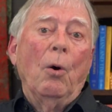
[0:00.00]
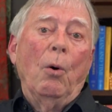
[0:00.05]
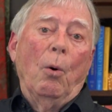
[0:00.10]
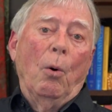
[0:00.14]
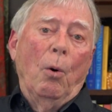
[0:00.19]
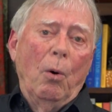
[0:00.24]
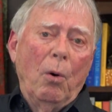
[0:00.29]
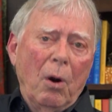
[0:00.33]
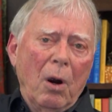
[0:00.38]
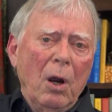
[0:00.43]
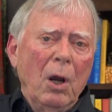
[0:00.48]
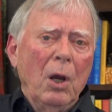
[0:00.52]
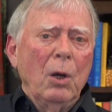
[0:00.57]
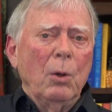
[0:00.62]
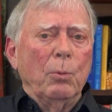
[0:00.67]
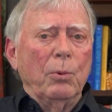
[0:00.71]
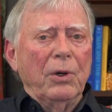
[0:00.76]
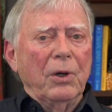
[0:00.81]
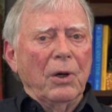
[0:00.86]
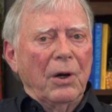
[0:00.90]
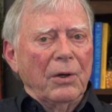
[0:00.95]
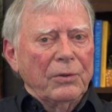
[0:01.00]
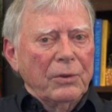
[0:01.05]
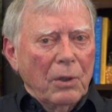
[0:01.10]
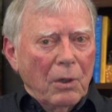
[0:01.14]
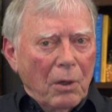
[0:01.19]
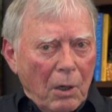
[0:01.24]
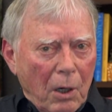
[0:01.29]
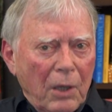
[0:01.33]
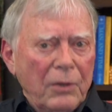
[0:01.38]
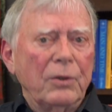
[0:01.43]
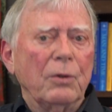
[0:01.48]
or we are
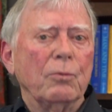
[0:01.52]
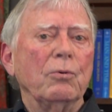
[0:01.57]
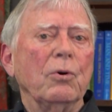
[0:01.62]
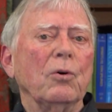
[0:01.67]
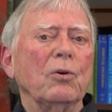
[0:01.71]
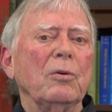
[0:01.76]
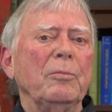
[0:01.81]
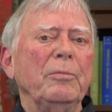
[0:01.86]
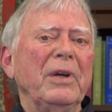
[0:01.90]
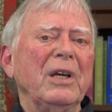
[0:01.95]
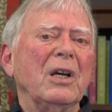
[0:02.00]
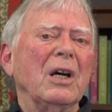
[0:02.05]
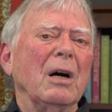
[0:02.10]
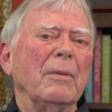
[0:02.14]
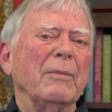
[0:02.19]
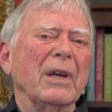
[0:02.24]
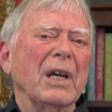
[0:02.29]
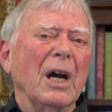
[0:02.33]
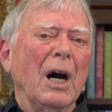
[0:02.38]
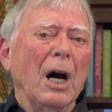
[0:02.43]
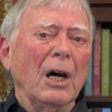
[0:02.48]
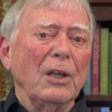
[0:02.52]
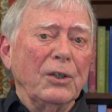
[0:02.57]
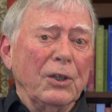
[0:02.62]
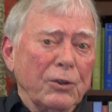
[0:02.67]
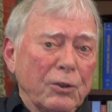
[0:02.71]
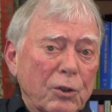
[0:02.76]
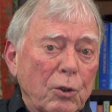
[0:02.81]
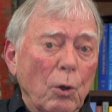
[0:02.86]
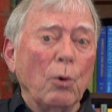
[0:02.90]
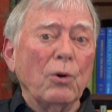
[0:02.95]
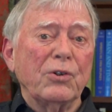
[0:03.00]
on the road of becoming a
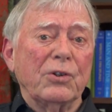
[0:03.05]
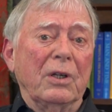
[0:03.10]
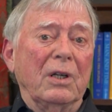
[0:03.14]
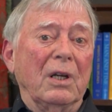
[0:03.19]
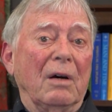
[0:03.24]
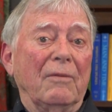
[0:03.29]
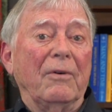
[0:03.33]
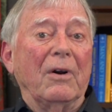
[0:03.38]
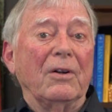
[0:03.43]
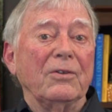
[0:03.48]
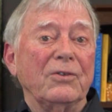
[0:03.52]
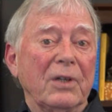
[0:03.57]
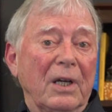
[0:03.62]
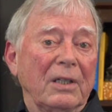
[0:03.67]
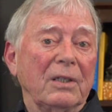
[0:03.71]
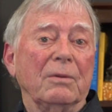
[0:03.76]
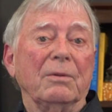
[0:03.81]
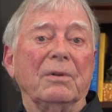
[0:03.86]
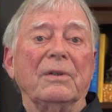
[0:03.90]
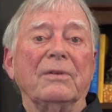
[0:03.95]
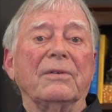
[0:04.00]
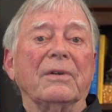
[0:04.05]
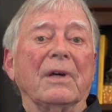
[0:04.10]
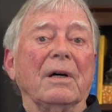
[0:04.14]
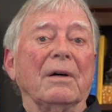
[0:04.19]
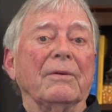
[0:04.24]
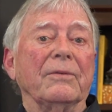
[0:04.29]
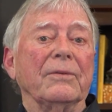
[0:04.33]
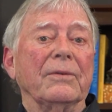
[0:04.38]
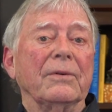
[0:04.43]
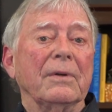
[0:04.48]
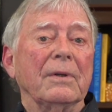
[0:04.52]
distortion of our genuine
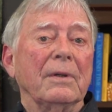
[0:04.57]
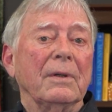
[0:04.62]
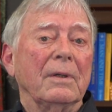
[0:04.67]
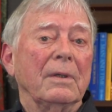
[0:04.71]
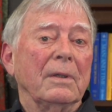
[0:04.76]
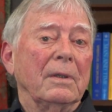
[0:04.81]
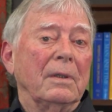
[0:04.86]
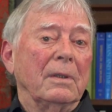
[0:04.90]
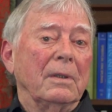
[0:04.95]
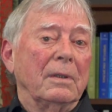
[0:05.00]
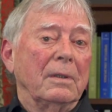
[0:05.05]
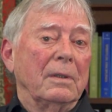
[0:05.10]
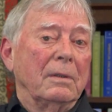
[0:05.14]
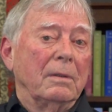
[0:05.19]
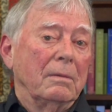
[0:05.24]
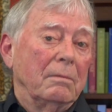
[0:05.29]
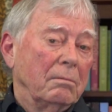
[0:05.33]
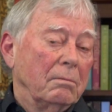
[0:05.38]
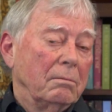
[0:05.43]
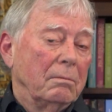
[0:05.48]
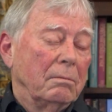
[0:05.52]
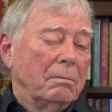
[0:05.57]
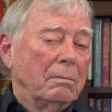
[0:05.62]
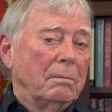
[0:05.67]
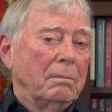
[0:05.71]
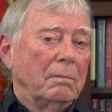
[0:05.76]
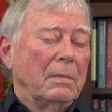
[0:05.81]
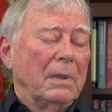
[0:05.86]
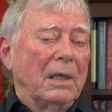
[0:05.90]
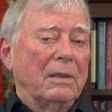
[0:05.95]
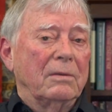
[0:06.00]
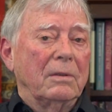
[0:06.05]
selves.
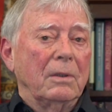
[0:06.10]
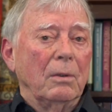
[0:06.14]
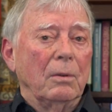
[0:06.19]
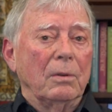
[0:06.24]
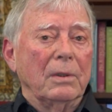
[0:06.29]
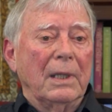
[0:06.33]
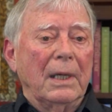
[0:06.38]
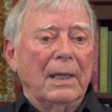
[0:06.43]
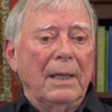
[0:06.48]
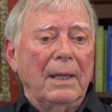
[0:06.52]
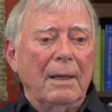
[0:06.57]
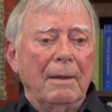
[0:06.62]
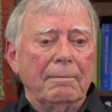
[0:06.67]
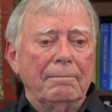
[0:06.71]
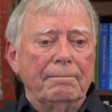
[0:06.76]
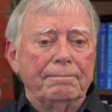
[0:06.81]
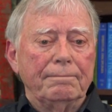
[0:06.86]
That's the old idea.